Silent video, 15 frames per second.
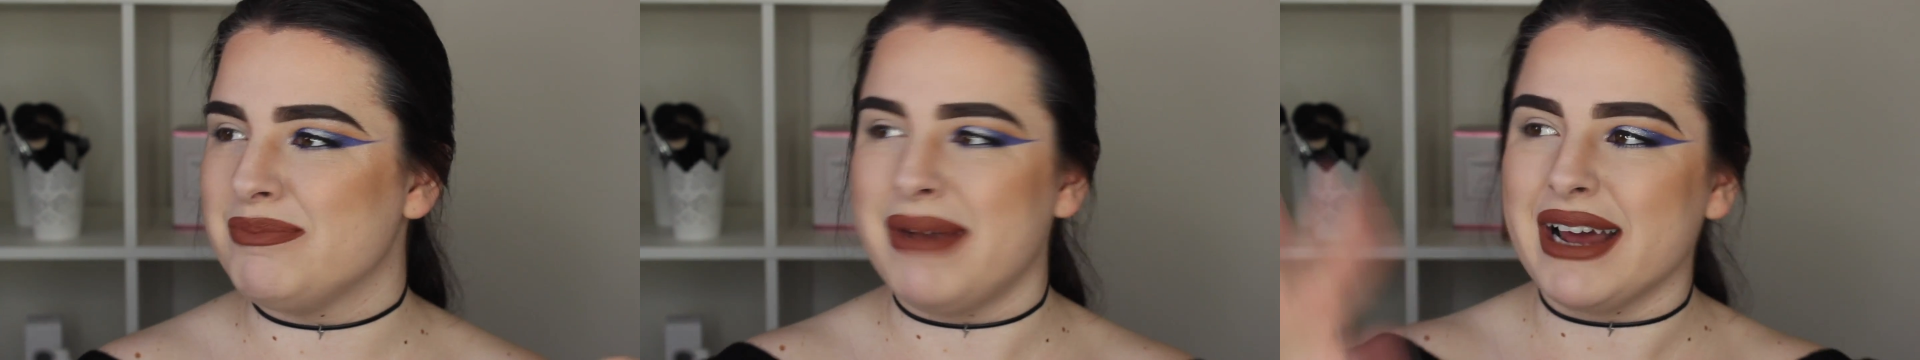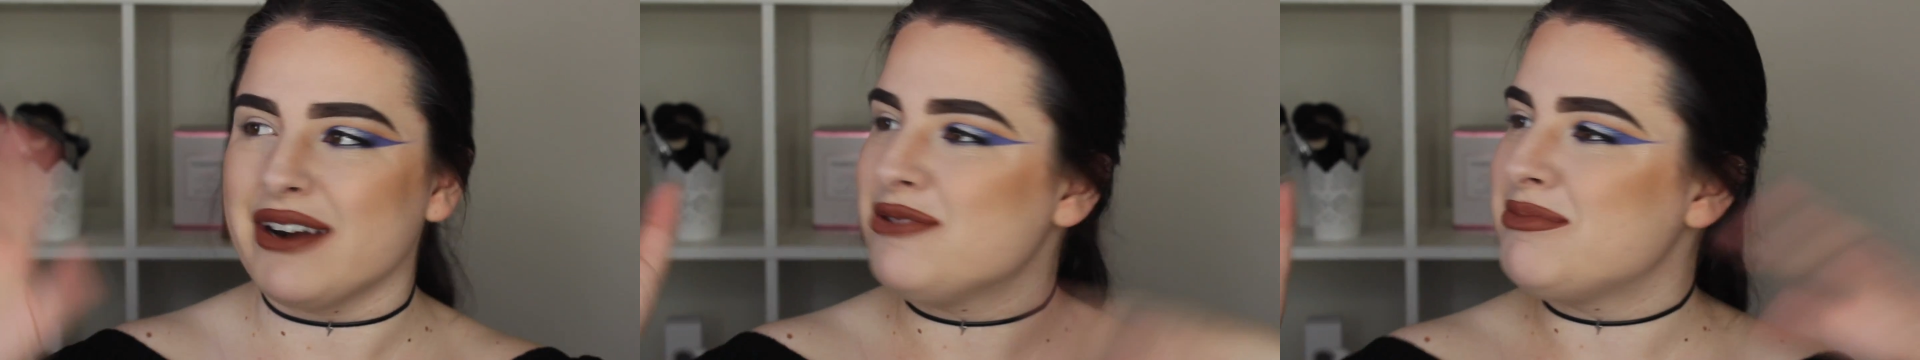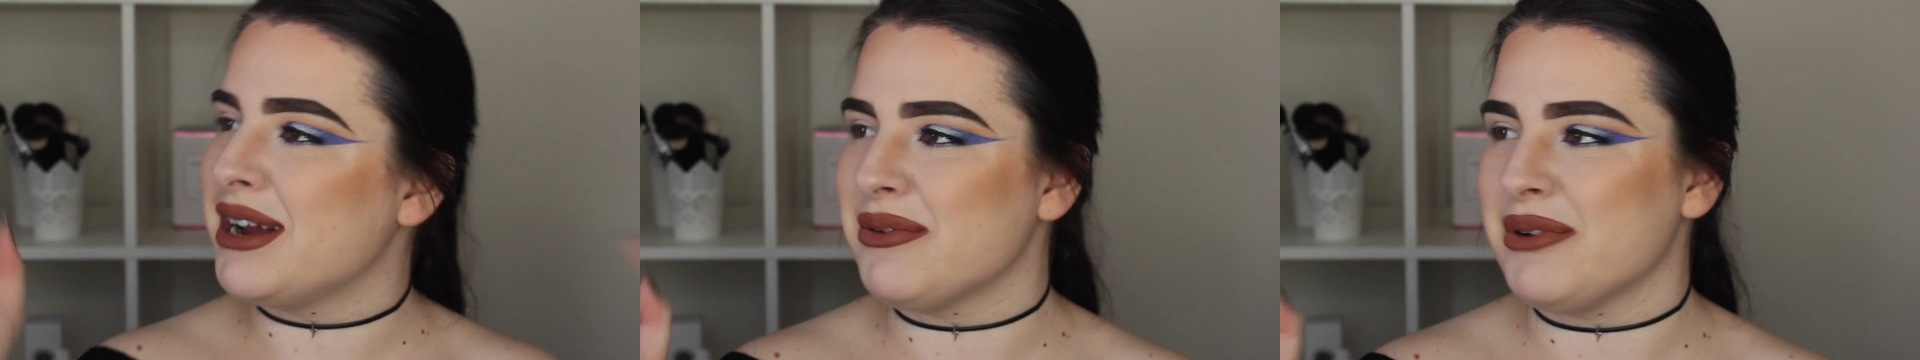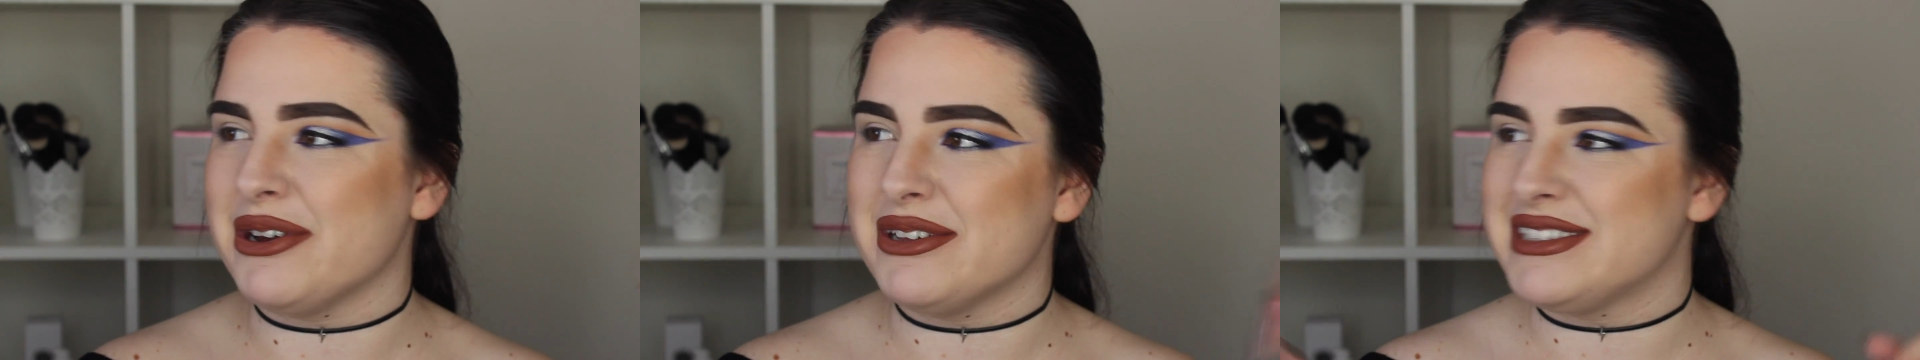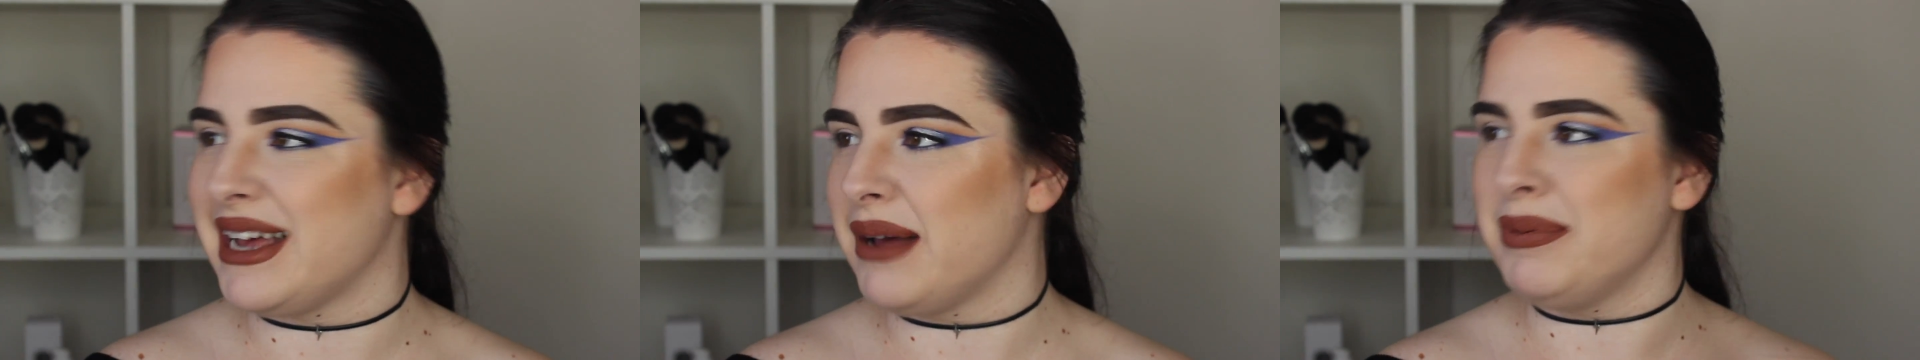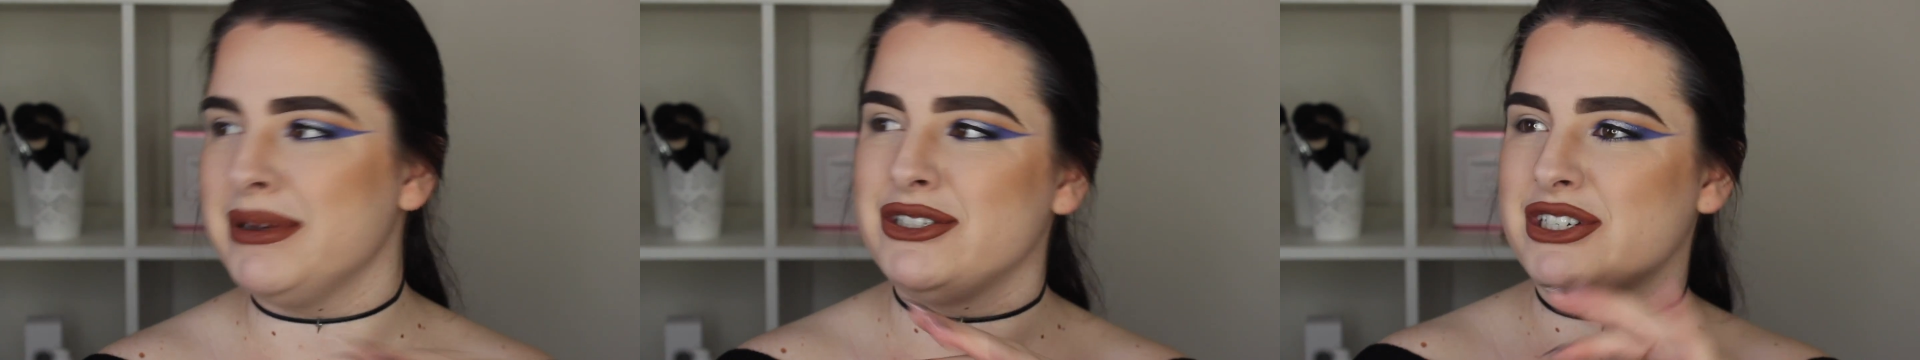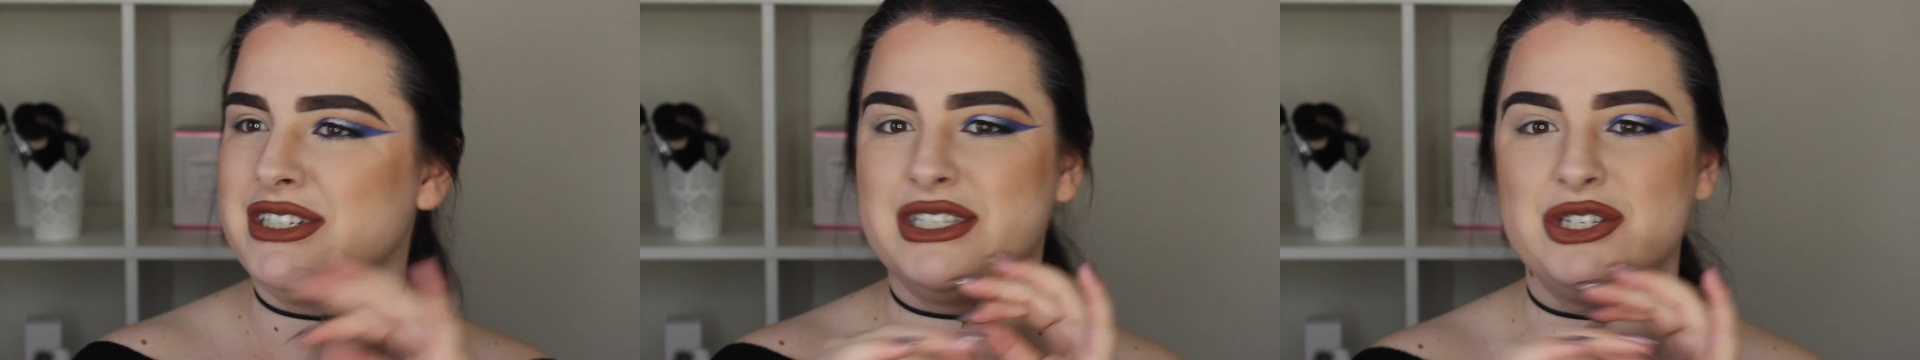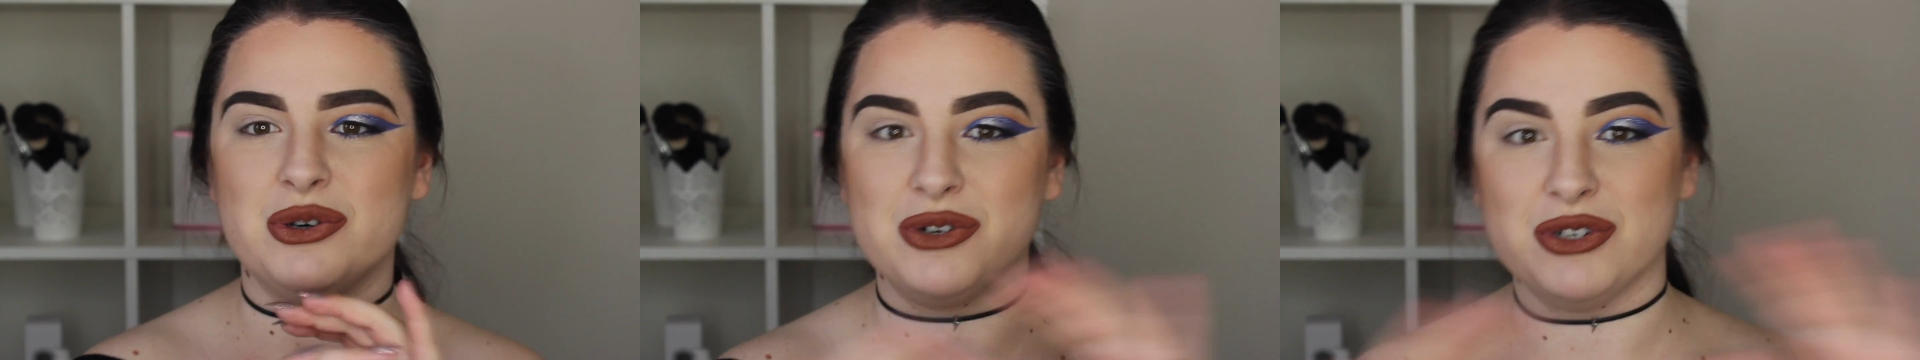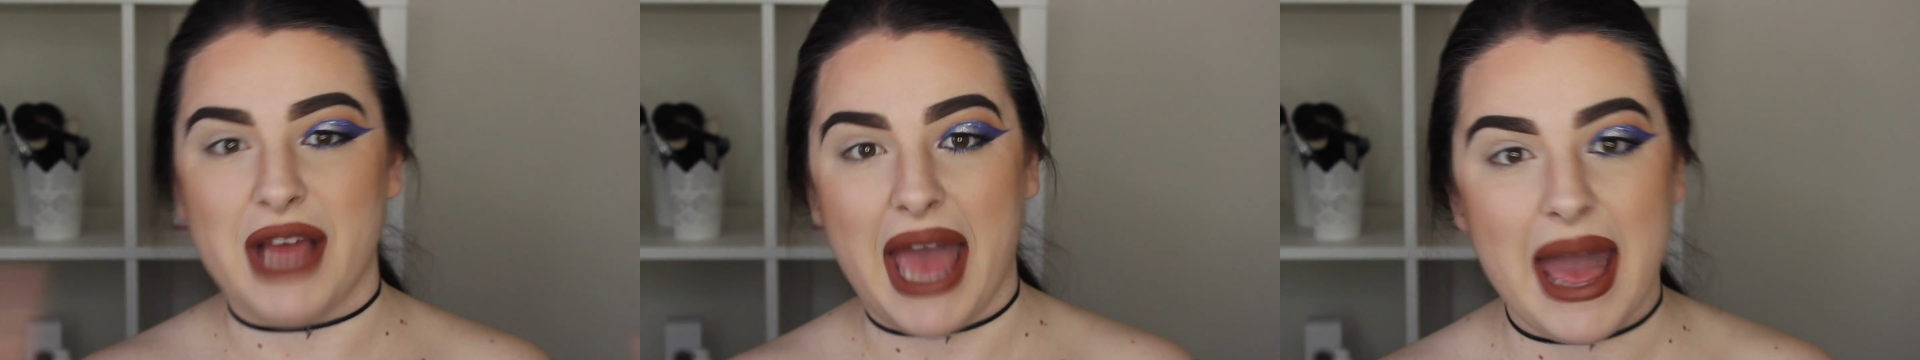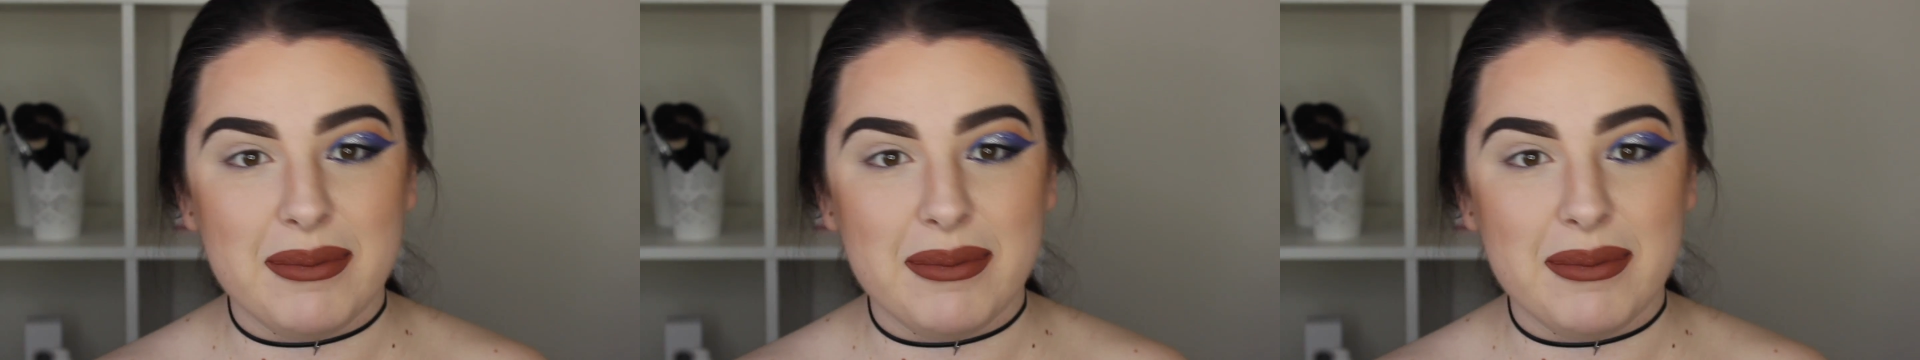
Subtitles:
muddle my words up and just talk